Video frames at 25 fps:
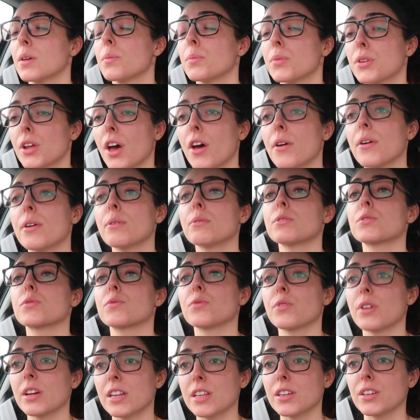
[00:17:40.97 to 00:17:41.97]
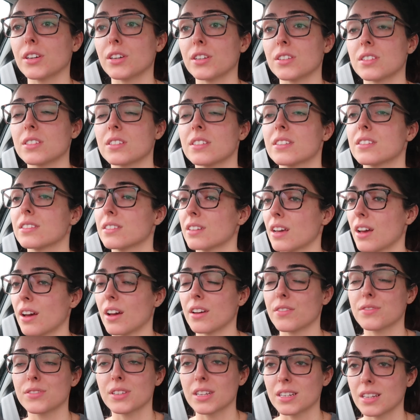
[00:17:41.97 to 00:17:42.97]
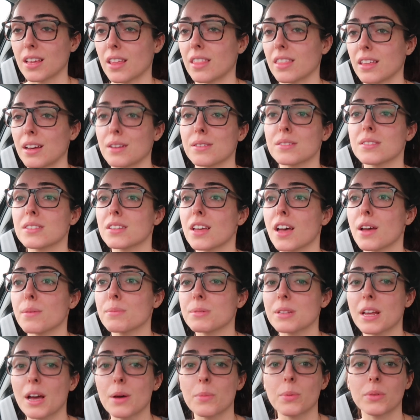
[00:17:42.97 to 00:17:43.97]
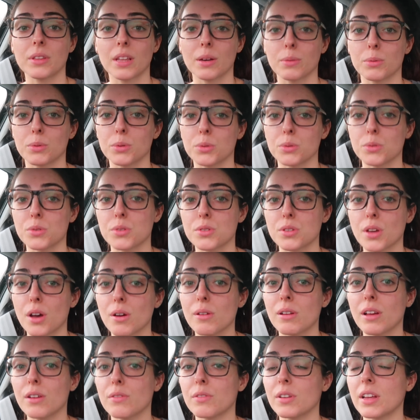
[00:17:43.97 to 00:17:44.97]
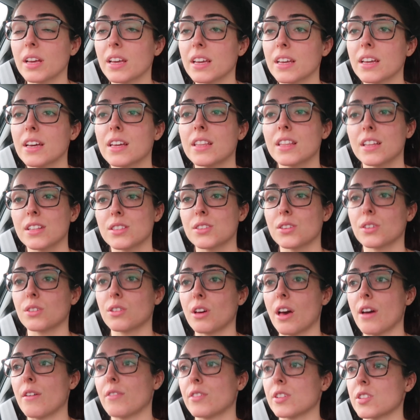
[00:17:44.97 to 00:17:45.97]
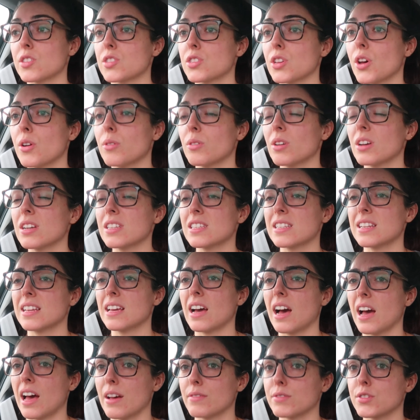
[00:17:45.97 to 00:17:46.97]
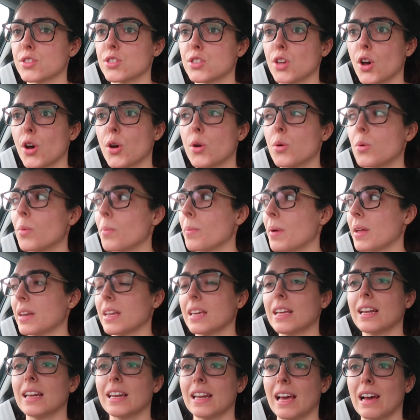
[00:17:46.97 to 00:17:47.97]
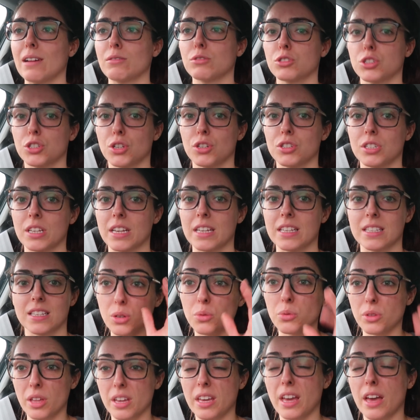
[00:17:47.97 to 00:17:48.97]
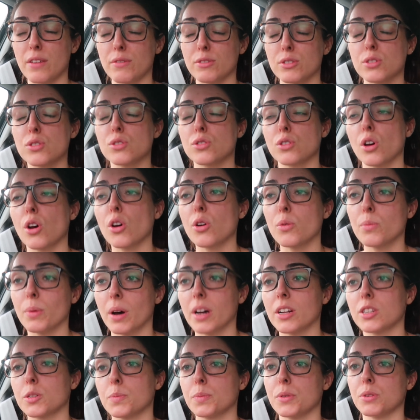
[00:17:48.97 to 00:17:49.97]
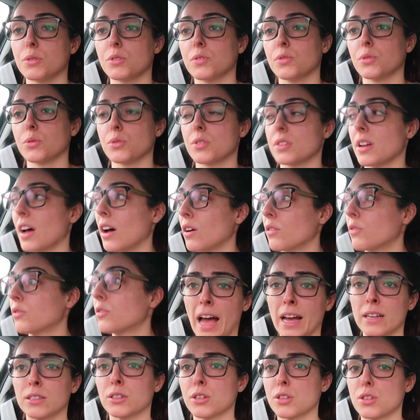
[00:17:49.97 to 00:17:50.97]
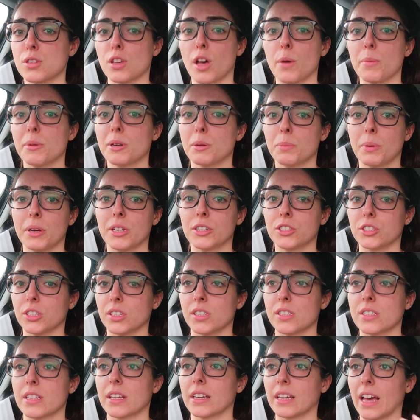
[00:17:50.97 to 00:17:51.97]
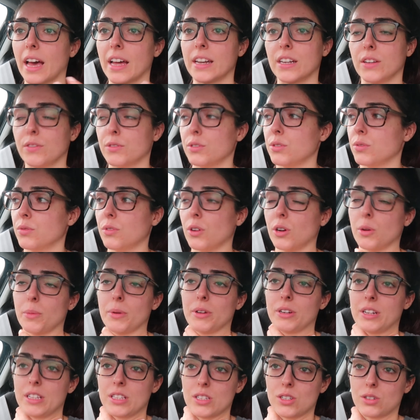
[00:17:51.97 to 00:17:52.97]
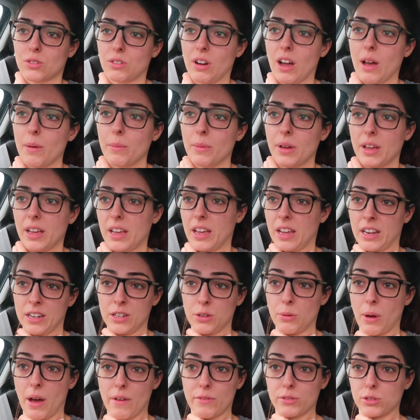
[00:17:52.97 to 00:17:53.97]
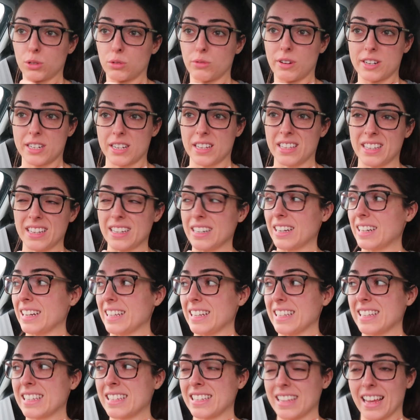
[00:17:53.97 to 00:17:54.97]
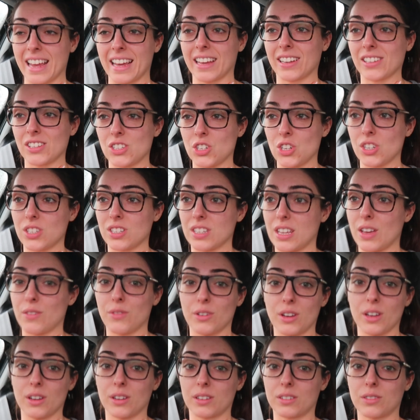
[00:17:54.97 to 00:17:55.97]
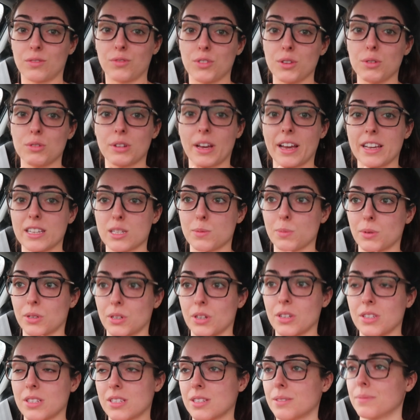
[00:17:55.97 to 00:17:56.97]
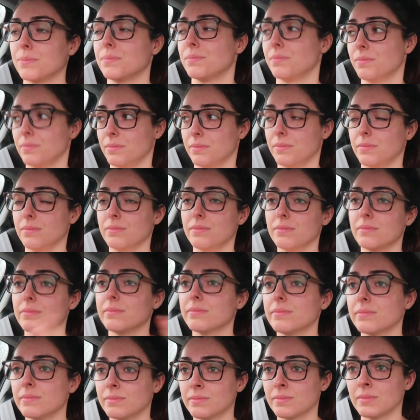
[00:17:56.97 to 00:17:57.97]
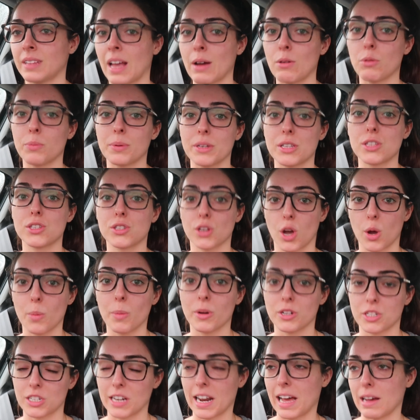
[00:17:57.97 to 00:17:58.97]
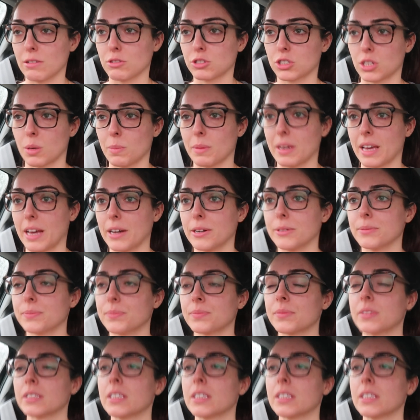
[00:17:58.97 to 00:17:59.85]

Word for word: But no, it was really good. I've said it a thousand times now, but they were all so lovely. They took care of us so nicely. I have so many lounge goodies. They gave us so much beautiful stuff. I got so many pictures. Again, if you follow me on Instagram and you haven't already seen at least six, just give it a few days because there will be so much lounge coming out.